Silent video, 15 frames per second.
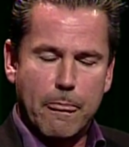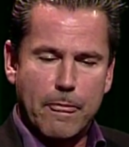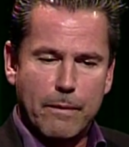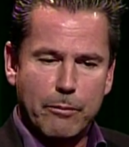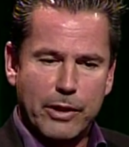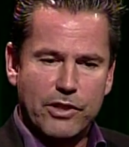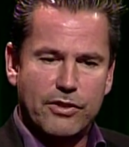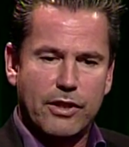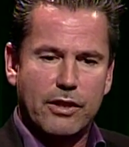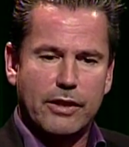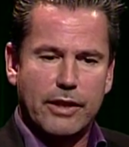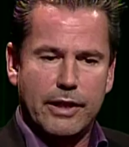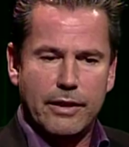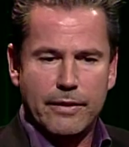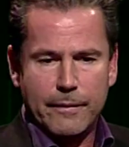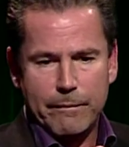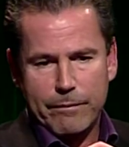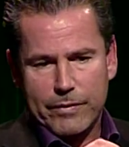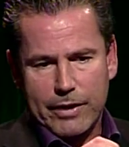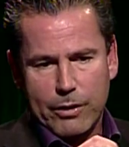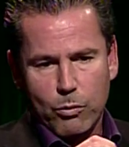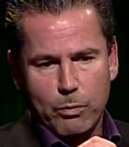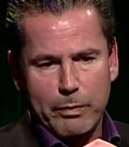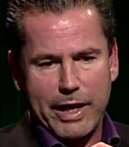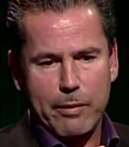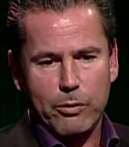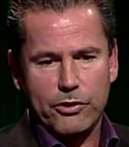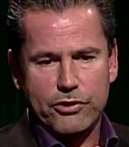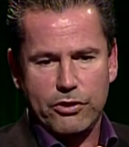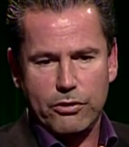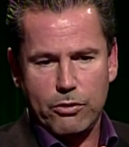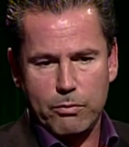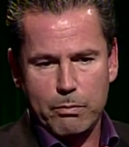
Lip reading: basically be able to